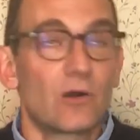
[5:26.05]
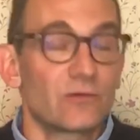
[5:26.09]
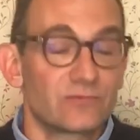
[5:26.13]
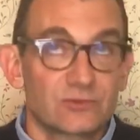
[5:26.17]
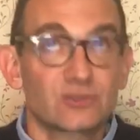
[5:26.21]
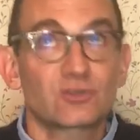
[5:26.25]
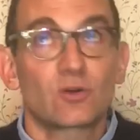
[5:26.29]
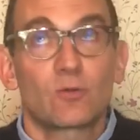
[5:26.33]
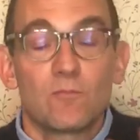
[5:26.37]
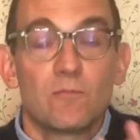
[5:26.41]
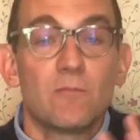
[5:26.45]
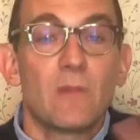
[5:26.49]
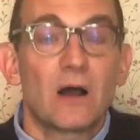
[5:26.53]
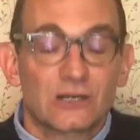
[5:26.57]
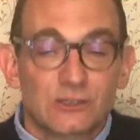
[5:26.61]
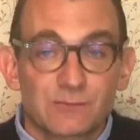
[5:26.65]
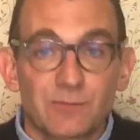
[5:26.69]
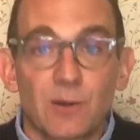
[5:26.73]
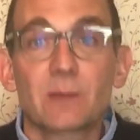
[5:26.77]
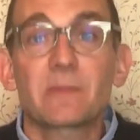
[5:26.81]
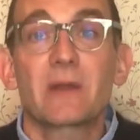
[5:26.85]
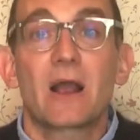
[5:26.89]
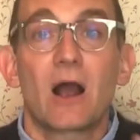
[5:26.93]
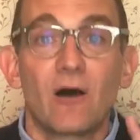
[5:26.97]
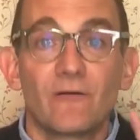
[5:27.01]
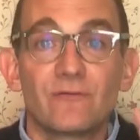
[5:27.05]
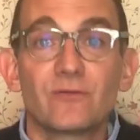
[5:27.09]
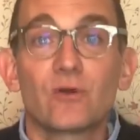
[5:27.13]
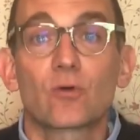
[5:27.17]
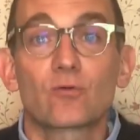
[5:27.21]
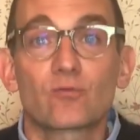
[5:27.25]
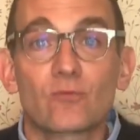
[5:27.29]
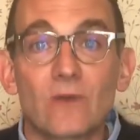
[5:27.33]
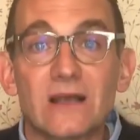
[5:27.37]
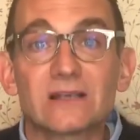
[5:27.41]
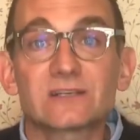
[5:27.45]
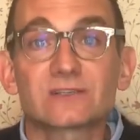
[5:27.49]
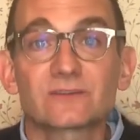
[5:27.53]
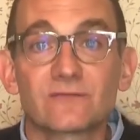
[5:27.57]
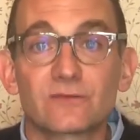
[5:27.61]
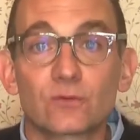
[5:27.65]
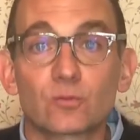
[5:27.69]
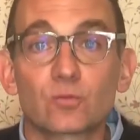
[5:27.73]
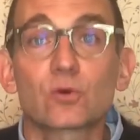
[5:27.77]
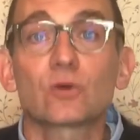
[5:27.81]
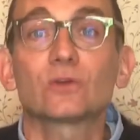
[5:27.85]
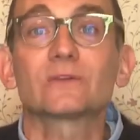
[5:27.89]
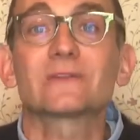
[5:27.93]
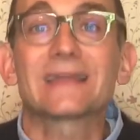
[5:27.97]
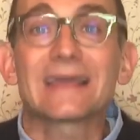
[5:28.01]
the, so much, pardon me, of the rest of the
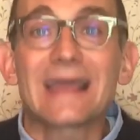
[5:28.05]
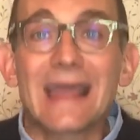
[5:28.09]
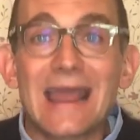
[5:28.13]
world,